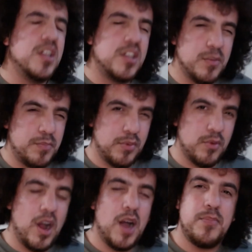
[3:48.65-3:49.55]
to
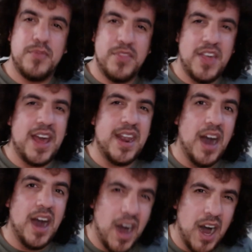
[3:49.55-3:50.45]
prop that
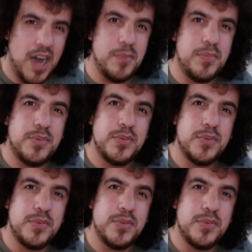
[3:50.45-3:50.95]
up,